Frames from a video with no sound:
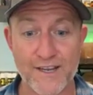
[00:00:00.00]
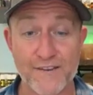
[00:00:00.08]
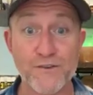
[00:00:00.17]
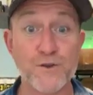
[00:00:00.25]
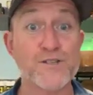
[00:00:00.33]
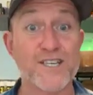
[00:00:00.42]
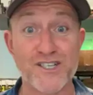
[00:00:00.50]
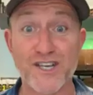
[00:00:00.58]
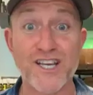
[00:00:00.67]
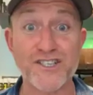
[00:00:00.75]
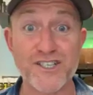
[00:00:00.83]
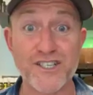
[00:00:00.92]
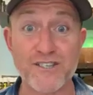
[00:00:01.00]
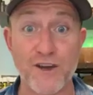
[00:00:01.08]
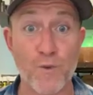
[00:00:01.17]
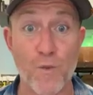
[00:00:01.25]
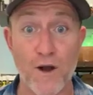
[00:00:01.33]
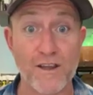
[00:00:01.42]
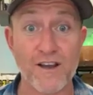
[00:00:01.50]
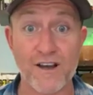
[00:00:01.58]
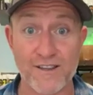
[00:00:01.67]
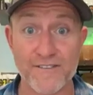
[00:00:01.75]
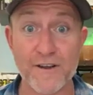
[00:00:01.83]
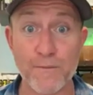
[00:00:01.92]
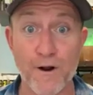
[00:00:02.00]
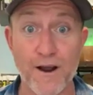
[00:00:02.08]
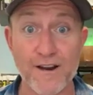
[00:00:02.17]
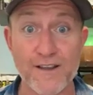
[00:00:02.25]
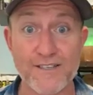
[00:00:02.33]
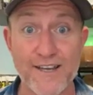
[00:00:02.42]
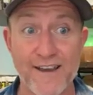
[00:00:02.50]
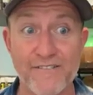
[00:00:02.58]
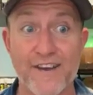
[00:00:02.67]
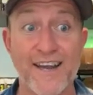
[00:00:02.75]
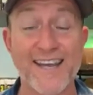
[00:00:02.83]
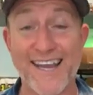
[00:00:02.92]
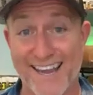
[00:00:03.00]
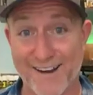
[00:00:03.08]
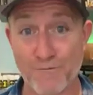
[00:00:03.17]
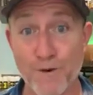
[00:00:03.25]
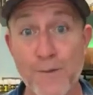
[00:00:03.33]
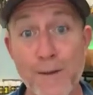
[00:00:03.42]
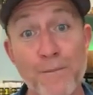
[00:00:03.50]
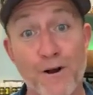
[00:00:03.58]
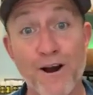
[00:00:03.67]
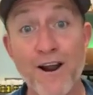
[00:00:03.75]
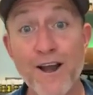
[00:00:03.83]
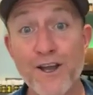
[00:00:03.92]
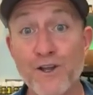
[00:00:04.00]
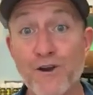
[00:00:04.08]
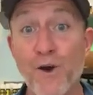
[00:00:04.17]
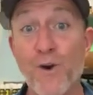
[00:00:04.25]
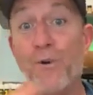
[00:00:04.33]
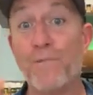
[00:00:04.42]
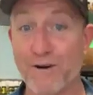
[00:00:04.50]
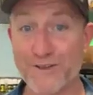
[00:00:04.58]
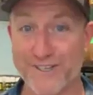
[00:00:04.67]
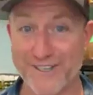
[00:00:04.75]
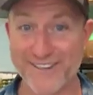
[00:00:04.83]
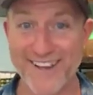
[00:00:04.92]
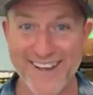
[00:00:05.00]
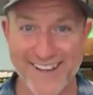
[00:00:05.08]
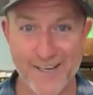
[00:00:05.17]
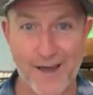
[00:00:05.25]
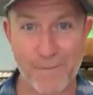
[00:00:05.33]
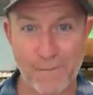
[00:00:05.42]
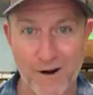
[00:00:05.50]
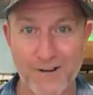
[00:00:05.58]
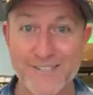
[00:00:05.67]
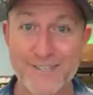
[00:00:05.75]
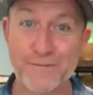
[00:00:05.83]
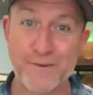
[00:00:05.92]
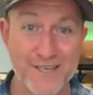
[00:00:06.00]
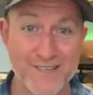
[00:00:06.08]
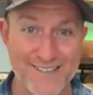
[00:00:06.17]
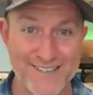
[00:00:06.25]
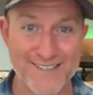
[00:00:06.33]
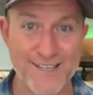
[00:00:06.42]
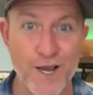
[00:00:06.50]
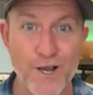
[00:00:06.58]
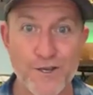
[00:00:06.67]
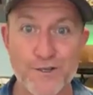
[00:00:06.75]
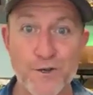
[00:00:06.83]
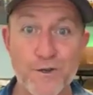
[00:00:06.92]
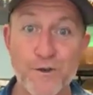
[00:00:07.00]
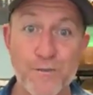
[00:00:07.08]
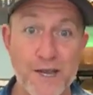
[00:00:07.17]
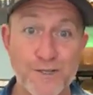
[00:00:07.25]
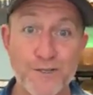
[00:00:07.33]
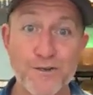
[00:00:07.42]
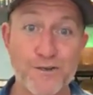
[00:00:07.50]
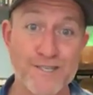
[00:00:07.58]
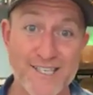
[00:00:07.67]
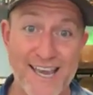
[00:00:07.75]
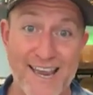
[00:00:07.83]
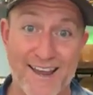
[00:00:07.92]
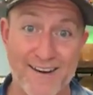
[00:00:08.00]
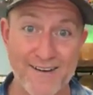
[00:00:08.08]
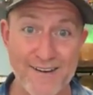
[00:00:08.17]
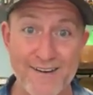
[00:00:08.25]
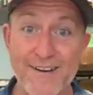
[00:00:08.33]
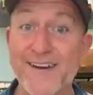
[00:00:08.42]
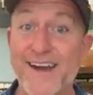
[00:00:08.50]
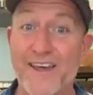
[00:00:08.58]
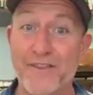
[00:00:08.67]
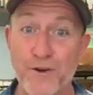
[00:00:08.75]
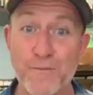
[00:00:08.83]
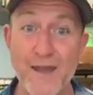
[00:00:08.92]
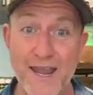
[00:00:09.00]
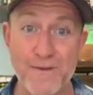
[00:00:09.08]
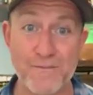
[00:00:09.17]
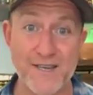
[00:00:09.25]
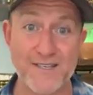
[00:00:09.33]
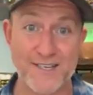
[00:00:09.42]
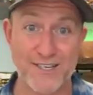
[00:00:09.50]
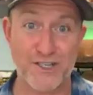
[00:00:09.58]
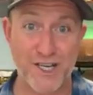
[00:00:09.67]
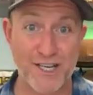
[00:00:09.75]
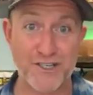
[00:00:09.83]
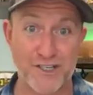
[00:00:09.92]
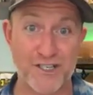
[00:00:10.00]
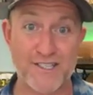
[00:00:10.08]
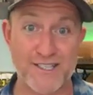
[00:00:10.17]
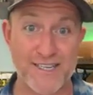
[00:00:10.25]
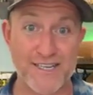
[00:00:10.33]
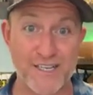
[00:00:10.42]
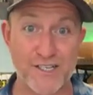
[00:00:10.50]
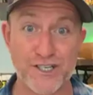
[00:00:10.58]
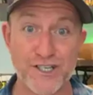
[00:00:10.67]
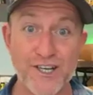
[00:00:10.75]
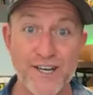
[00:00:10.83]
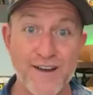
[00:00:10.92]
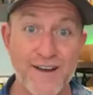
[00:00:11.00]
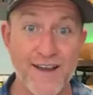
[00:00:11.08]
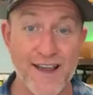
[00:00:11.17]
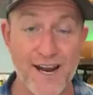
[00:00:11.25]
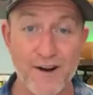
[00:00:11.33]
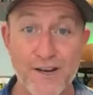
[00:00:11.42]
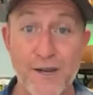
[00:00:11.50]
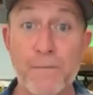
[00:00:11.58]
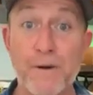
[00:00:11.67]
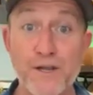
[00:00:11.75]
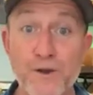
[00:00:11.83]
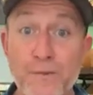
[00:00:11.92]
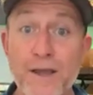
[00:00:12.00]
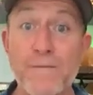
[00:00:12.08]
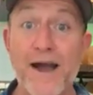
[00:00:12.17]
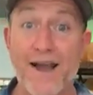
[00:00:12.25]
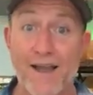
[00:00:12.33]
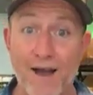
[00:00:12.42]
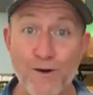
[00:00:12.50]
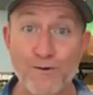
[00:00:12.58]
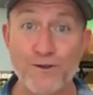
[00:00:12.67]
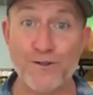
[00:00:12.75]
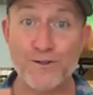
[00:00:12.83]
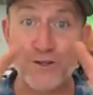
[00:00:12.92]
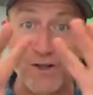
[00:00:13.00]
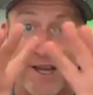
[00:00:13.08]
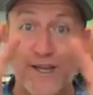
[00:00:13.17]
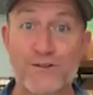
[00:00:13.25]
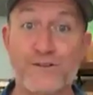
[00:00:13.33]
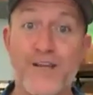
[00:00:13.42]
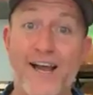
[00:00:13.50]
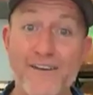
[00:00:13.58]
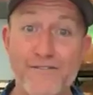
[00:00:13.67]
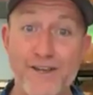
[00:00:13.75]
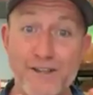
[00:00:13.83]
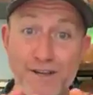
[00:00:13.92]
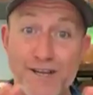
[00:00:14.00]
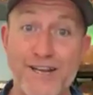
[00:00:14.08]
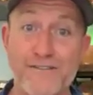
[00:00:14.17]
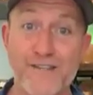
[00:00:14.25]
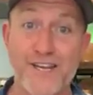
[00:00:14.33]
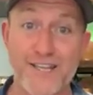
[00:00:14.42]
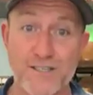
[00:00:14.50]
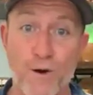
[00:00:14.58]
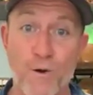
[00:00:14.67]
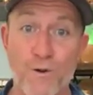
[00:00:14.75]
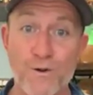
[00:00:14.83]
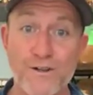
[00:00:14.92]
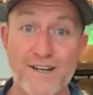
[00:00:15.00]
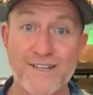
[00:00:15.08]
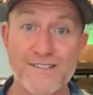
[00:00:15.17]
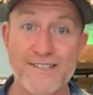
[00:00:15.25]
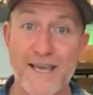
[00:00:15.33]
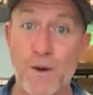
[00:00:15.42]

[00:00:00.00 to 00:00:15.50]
give you suggestions on what Young Living products have. And again, remember, you're a whole person, not parts and pieces. So you may do your scan and there may be suggestions in each area, but you may back out, look at your life and look at everything as a whole and